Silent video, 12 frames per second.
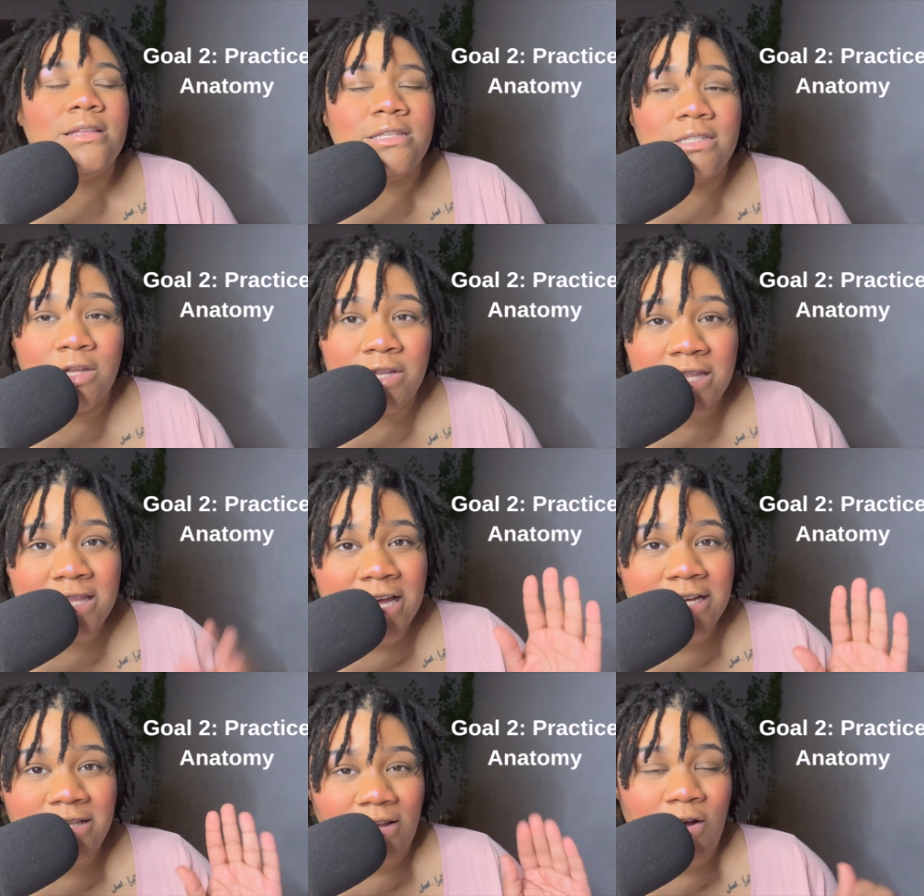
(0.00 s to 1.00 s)
So the
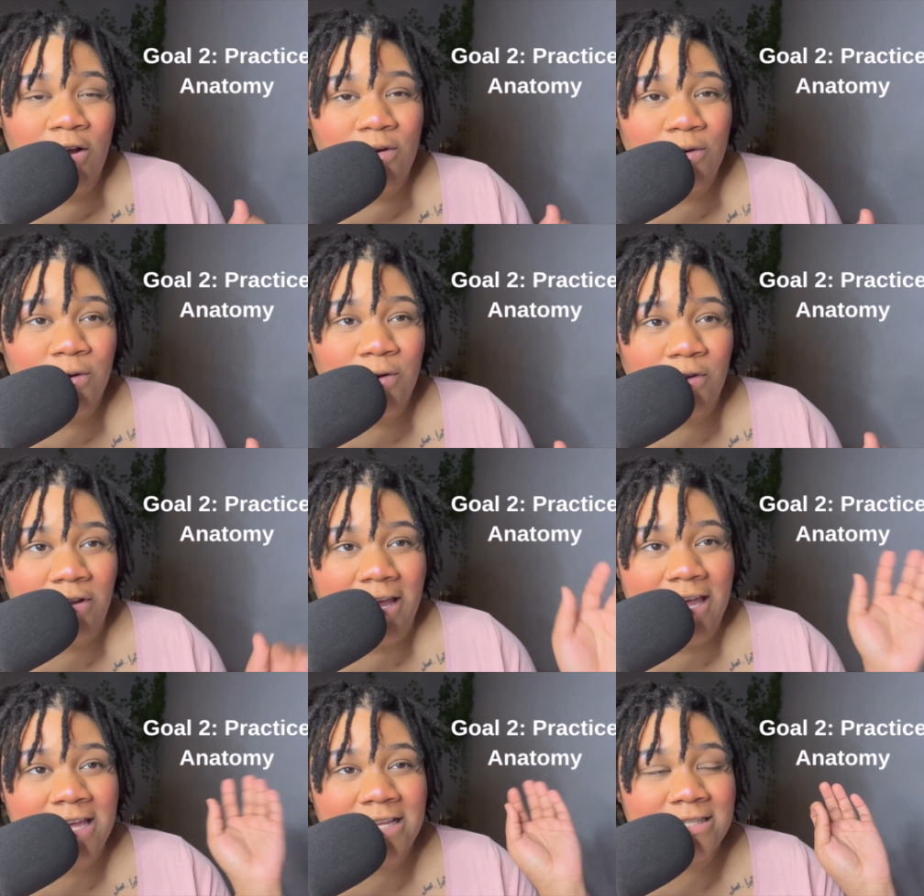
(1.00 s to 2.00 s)
next article
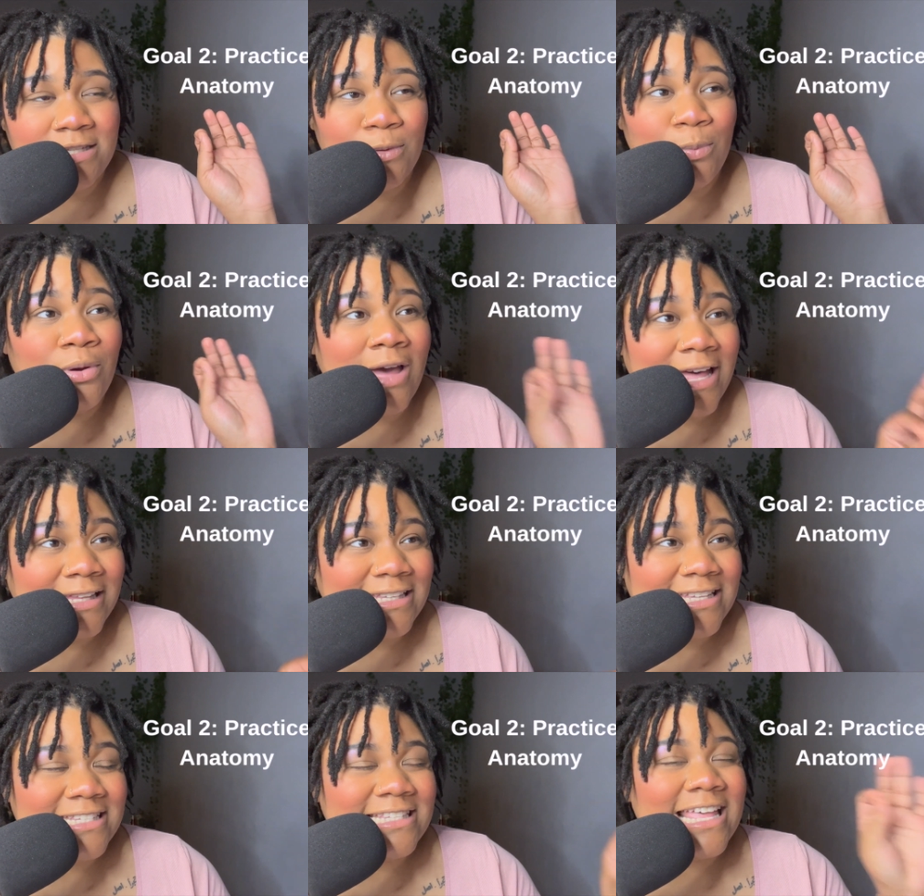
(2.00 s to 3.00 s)
is is to
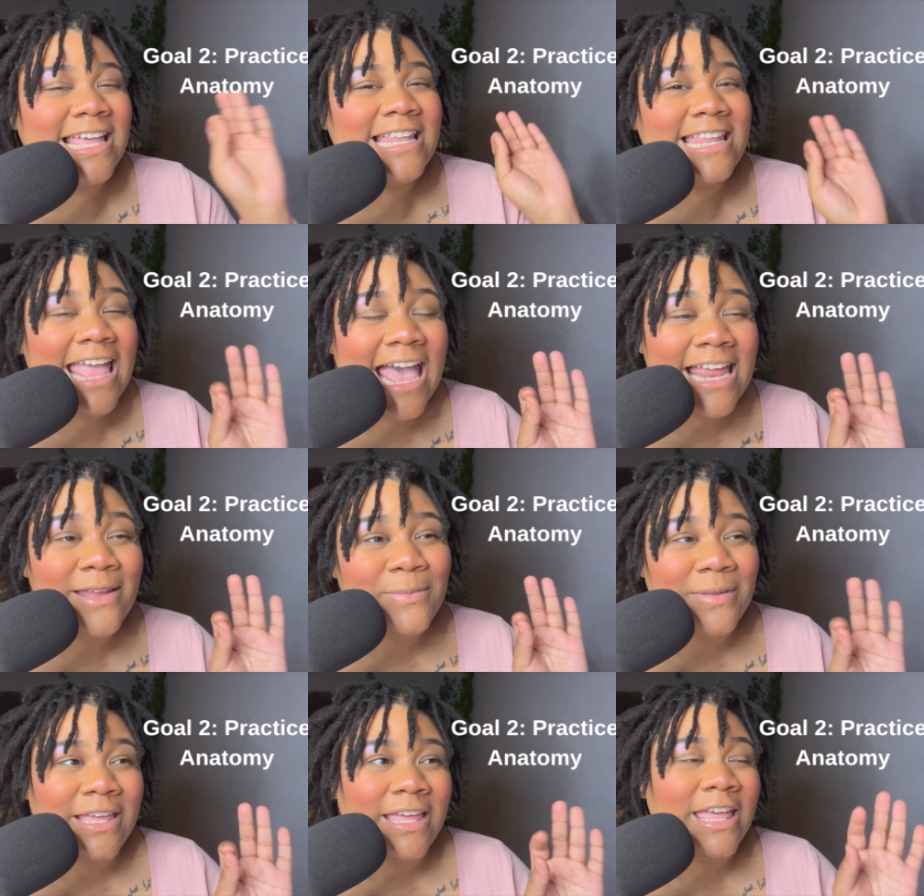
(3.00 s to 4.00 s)
practice
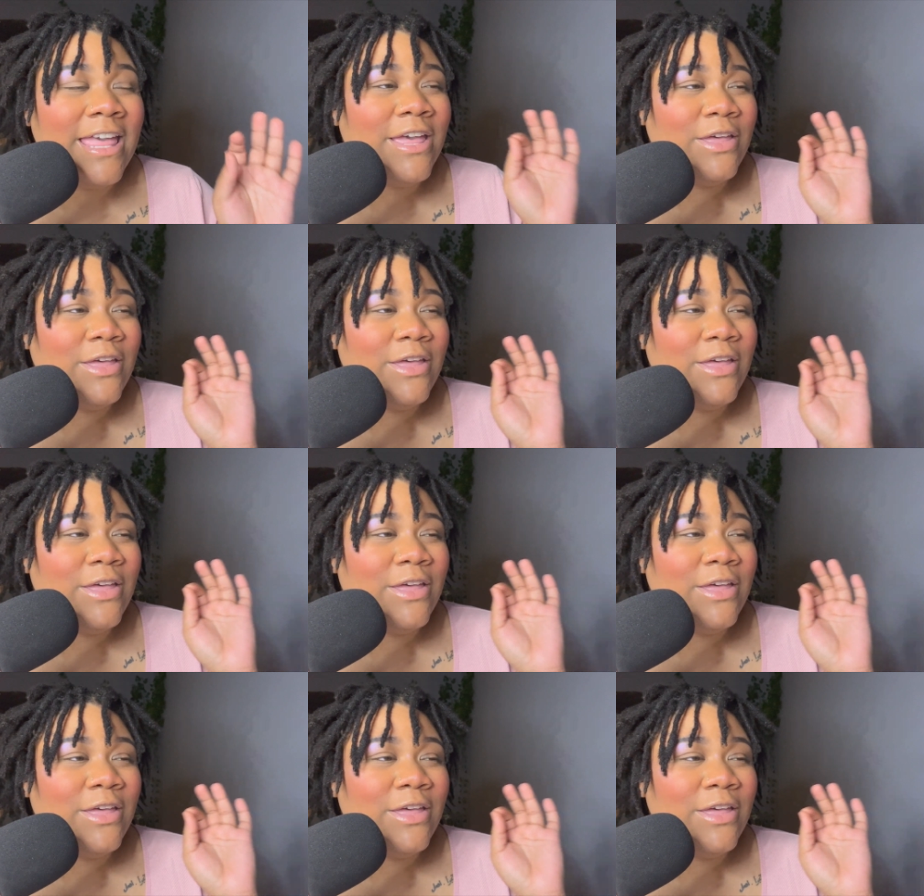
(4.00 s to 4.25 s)
anatomy.